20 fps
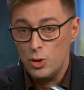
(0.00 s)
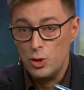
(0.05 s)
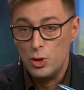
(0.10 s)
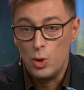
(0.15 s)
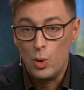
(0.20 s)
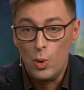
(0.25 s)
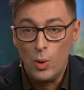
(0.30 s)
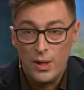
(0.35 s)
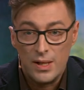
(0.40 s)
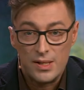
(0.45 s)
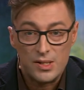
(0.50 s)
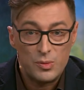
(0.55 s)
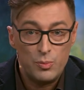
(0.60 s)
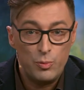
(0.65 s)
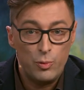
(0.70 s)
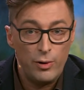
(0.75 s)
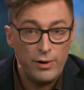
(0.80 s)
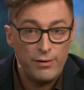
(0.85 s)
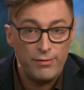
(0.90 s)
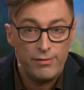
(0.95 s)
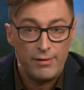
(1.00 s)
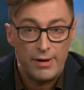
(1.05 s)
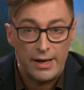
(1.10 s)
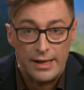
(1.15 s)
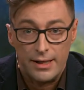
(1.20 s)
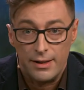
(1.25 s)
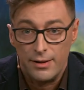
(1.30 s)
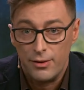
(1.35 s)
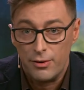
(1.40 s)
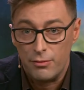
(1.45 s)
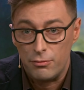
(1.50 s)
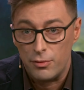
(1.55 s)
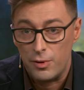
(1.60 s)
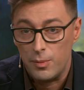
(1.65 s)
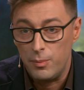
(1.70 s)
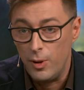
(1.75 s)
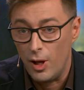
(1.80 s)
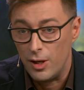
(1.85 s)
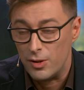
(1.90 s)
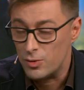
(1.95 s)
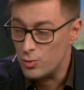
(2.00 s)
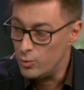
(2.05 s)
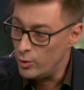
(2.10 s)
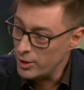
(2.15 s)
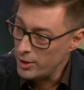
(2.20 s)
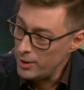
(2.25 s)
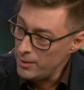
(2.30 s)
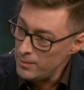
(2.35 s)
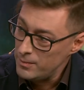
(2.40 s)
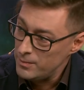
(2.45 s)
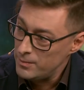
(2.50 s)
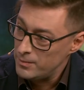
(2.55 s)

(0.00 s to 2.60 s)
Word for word: Talk us briefly through the plot, will you?